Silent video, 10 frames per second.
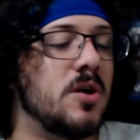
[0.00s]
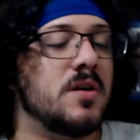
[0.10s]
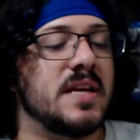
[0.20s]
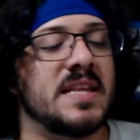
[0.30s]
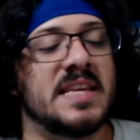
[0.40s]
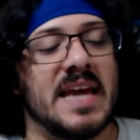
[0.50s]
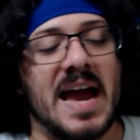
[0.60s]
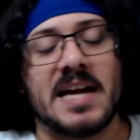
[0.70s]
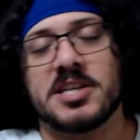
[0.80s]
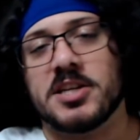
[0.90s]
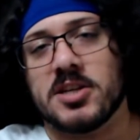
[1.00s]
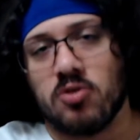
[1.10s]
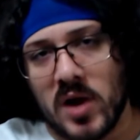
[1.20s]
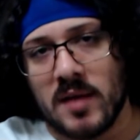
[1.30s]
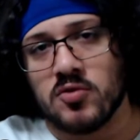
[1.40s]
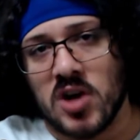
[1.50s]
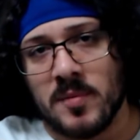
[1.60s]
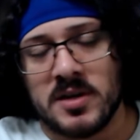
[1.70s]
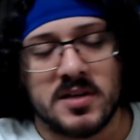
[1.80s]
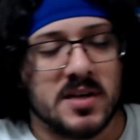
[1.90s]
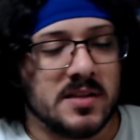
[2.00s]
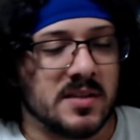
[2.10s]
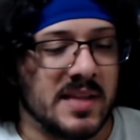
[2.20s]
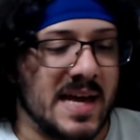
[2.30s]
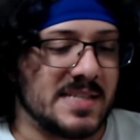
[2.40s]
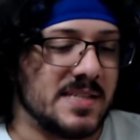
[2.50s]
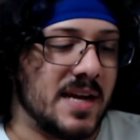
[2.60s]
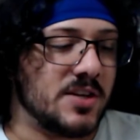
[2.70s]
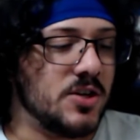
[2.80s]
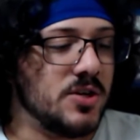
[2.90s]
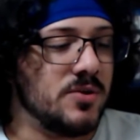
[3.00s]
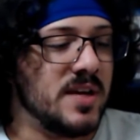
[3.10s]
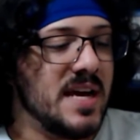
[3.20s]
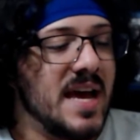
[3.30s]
in the action crime drama The Last Tycoon,